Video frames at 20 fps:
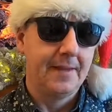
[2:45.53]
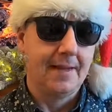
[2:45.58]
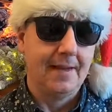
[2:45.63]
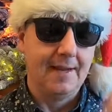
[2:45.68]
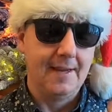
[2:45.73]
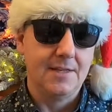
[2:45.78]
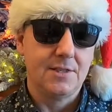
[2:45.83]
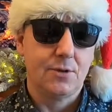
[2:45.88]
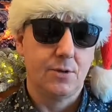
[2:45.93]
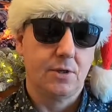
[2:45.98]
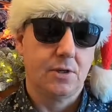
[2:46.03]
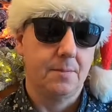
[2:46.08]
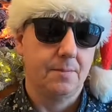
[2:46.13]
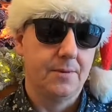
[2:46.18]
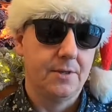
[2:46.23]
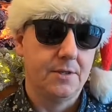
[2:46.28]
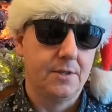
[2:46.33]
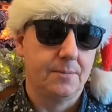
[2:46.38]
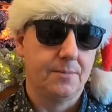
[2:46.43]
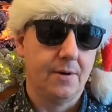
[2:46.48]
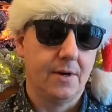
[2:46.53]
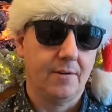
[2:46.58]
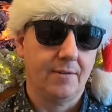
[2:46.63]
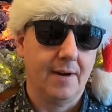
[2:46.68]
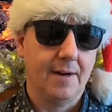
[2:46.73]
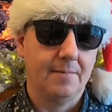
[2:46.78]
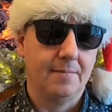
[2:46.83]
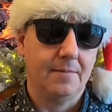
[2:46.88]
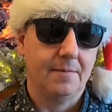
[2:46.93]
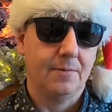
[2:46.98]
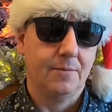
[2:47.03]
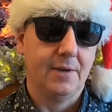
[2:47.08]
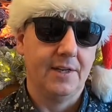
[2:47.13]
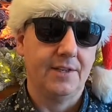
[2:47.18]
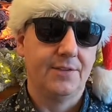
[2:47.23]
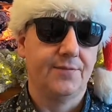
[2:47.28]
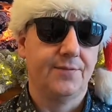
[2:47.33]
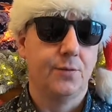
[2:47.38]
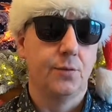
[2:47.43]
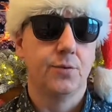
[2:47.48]
into a computer program where
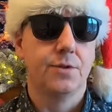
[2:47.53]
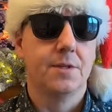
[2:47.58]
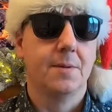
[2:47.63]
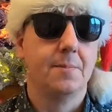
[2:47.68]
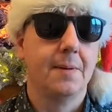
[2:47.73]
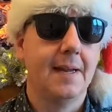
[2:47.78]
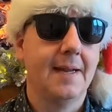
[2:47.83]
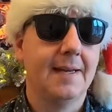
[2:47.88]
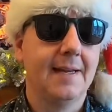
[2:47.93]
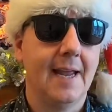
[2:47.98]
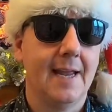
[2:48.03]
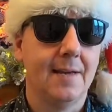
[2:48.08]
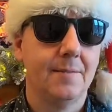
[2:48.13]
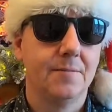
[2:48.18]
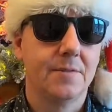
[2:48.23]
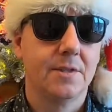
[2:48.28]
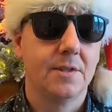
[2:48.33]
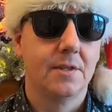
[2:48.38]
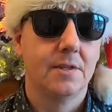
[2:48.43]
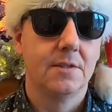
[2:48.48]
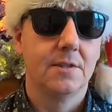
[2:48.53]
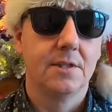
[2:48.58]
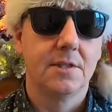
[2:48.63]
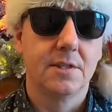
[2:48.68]
he's forced to play games to